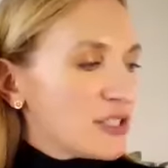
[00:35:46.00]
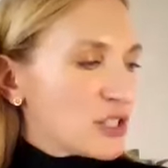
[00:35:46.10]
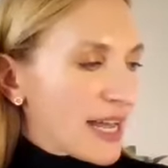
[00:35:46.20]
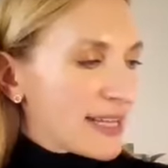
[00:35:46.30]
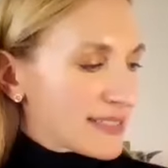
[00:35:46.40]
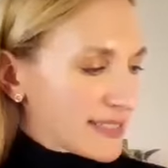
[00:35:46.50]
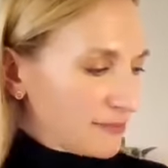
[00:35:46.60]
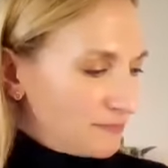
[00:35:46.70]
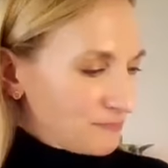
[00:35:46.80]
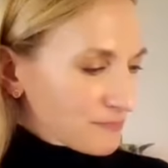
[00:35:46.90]
suggest
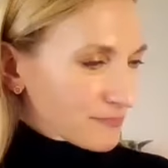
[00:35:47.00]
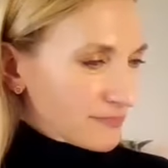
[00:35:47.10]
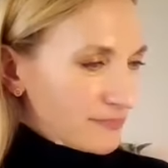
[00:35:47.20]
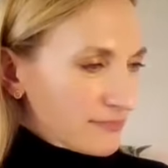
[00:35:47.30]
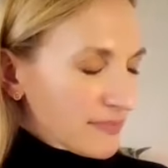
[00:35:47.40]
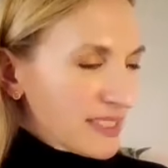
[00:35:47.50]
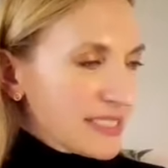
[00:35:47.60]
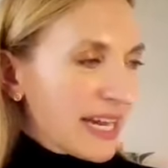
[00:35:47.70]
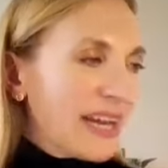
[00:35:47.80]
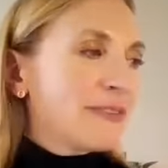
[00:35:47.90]

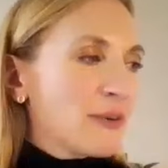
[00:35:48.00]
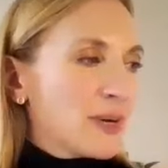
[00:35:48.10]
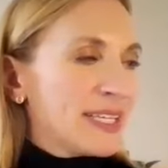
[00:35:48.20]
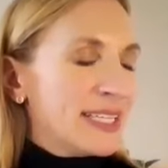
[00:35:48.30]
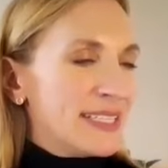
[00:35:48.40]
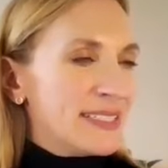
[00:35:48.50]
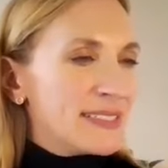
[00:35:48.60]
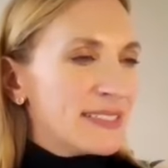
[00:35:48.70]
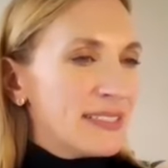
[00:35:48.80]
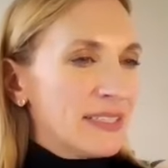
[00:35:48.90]
to everyone
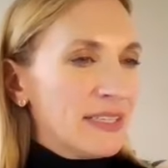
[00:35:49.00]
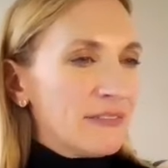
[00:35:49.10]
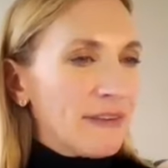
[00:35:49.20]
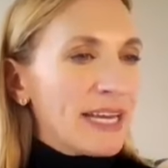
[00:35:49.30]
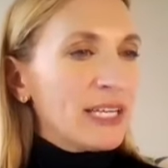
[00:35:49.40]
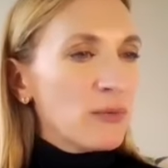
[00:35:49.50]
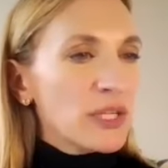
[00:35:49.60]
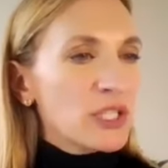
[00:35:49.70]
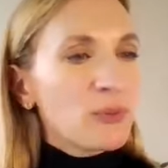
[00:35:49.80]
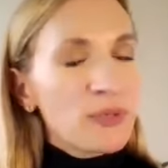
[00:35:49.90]
is finding
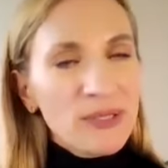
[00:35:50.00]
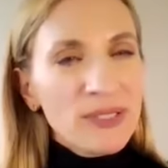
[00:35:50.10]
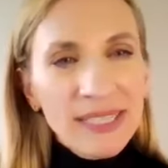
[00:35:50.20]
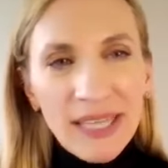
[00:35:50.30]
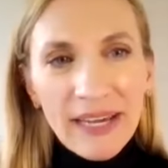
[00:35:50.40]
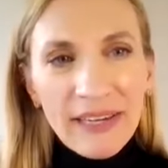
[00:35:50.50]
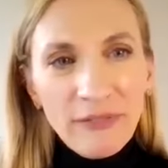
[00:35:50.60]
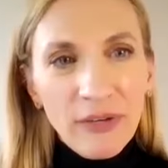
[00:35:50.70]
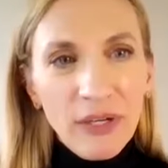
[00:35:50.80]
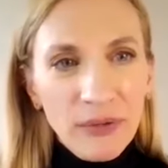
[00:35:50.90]
rituals in
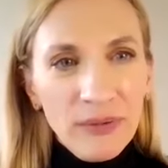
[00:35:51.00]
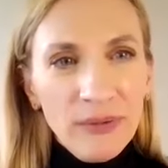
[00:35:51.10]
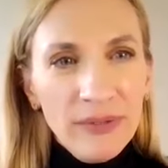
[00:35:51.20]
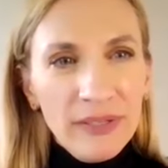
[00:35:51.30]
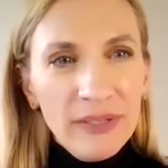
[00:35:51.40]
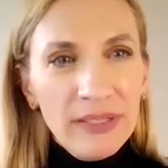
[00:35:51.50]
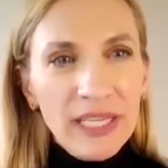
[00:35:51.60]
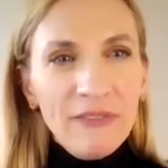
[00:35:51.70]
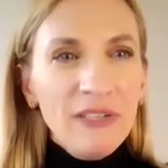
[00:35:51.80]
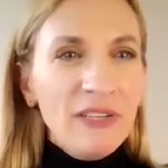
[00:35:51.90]
life for you
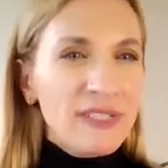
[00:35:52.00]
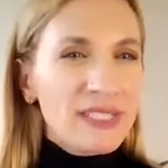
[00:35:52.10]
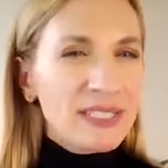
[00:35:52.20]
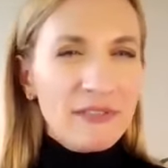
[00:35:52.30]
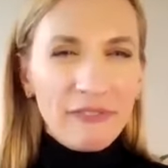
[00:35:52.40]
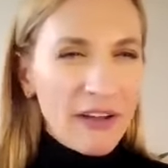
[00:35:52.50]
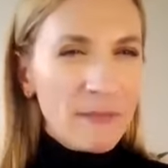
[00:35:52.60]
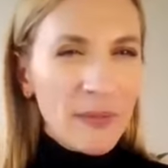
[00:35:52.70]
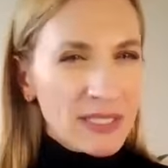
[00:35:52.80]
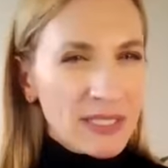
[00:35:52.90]
even if it's the
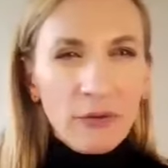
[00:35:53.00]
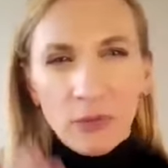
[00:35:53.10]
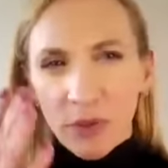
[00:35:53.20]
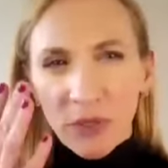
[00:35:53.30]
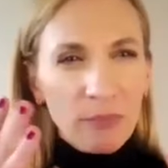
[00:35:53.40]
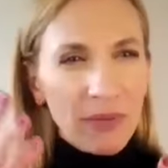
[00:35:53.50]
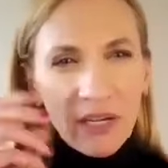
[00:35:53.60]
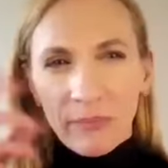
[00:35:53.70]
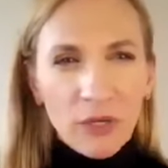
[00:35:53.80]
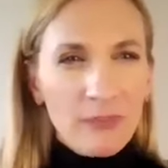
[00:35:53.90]
five minutes how you put your
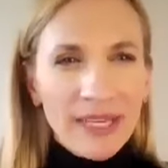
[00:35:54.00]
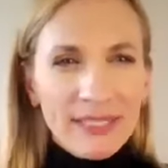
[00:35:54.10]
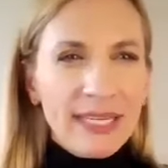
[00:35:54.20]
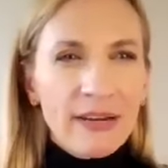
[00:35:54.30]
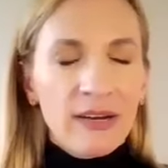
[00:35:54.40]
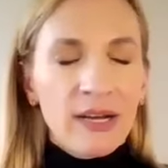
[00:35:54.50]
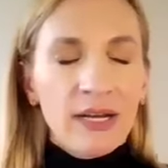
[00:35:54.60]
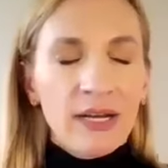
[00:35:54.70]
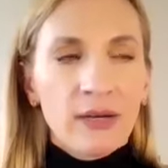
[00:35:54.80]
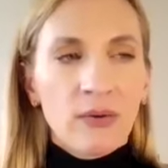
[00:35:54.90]
makeup or your mascara
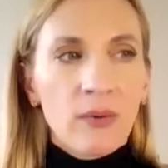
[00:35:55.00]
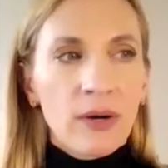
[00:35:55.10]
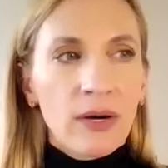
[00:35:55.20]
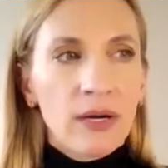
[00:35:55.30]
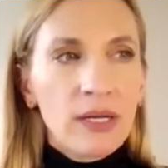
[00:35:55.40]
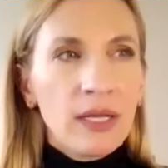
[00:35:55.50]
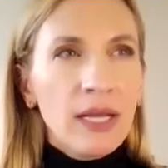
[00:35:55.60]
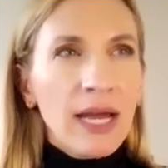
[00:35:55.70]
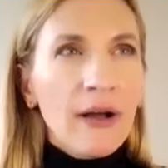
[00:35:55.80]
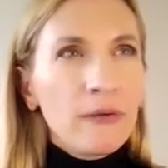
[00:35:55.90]
on or
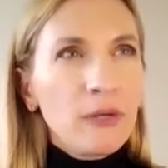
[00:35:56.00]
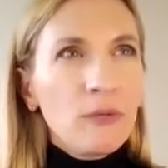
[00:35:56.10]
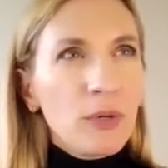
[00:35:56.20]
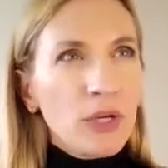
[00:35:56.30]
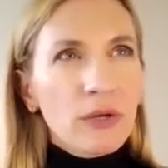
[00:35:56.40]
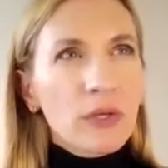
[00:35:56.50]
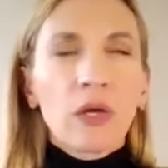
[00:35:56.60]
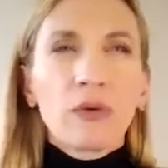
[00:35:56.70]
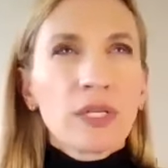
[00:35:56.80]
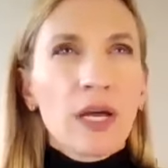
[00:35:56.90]
how you put your
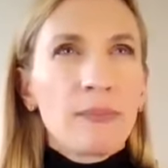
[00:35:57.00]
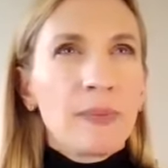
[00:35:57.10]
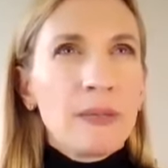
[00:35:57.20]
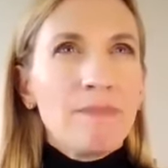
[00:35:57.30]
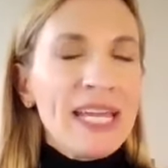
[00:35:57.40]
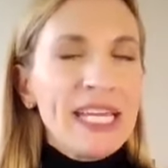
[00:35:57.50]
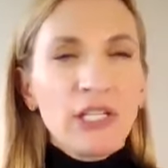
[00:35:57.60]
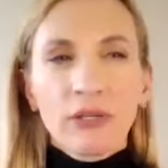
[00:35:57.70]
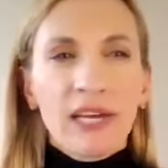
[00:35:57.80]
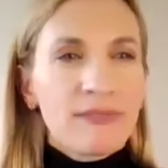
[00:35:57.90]
clothes on, but
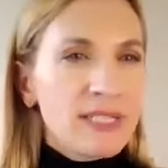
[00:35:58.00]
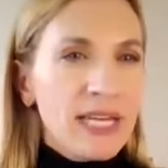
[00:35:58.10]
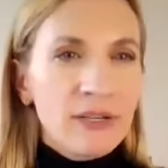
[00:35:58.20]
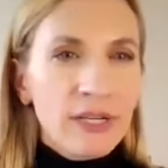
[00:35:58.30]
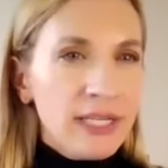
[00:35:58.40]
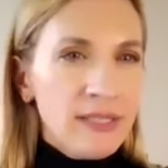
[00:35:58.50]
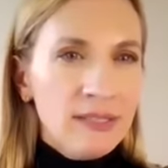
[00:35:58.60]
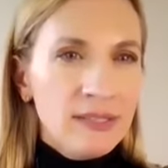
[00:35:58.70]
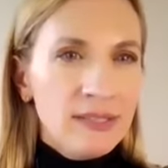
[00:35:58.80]
making your life sacred.